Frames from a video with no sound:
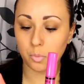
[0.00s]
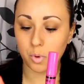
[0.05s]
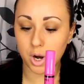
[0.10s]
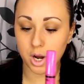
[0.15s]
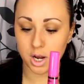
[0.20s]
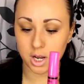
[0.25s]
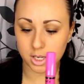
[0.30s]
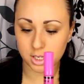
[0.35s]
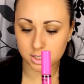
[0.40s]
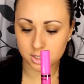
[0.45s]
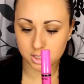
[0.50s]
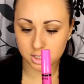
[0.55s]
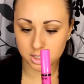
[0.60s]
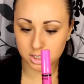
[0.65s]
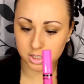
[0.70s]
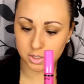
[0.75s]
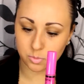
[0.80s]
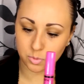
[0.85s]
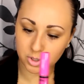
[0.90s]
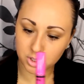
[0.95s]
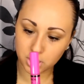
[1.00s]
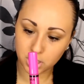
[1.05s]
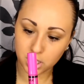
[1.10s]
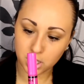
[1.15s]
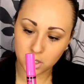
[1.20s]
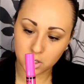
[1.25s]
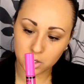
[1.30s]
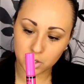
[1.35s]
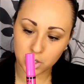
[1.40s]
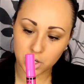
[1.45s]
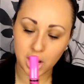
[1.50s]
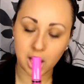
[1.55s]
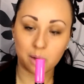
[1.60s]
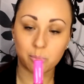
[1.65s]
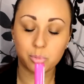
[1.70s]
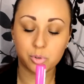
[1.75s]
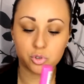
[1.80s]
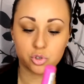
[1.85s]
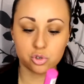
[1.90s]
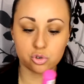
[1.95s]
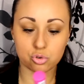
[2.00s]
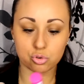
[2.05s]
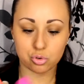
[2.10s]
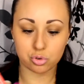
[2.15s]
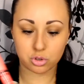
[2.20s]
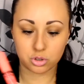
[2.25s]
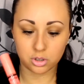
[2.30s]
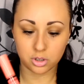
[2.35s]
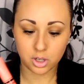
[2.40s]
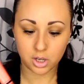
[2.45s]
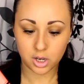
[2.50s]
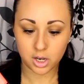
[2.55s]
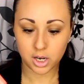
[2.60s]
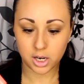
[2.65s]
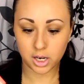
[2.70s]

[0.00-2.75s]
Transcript: was this one here, Apple Strudel,